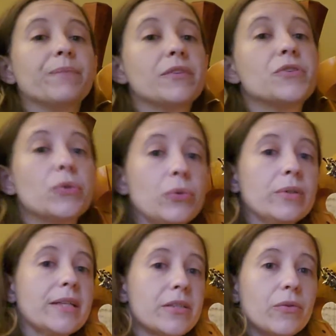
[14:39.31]
So
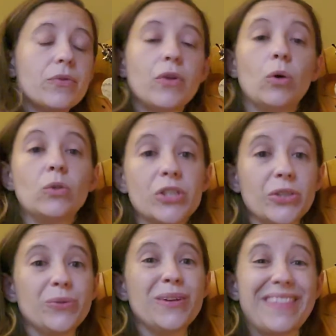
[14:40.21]
let's go through the whole
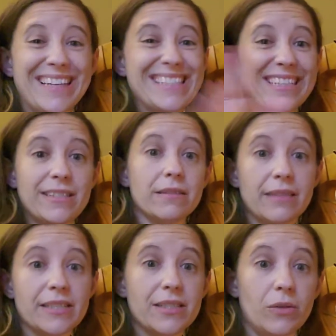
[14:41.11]
tune. That's it.
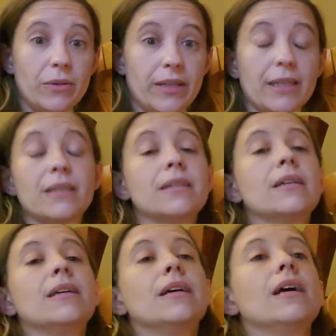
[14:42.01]
That's the whole thing.
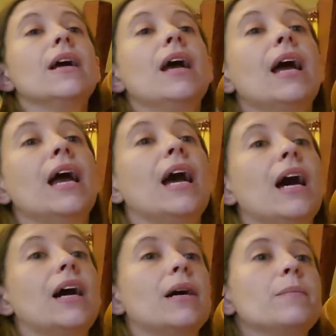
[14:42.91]

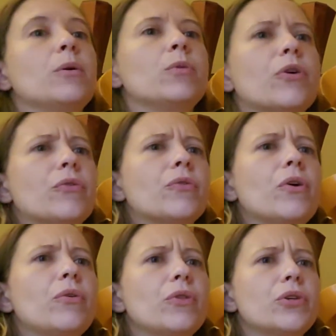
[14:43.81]
We'll go through the
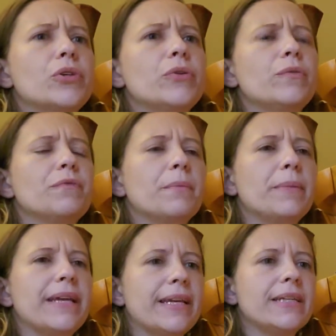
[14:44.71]
whole tune from
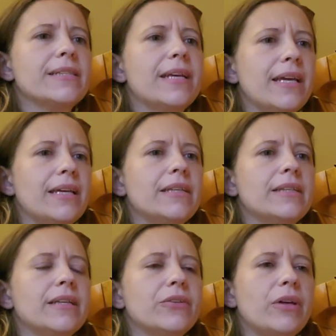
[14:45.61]
beginning to end,
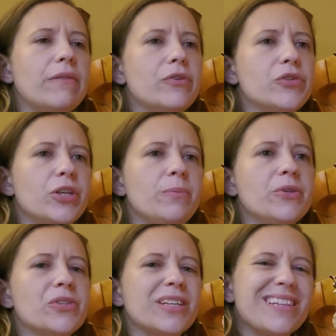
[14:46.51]
and you'll have your sheet
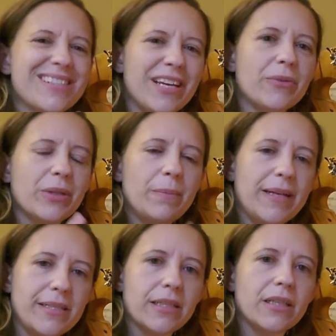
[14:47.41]
music that's got a really
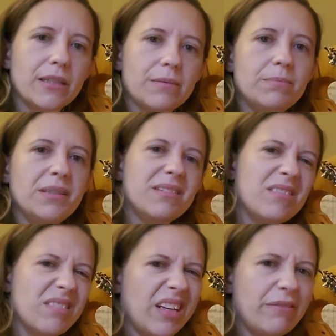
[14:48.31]
basic but
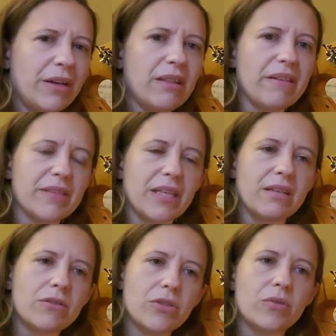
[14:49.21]
kind of fun left
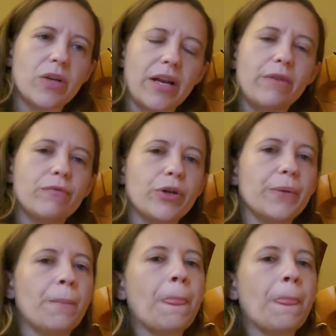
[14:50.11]
hand sorted out for you.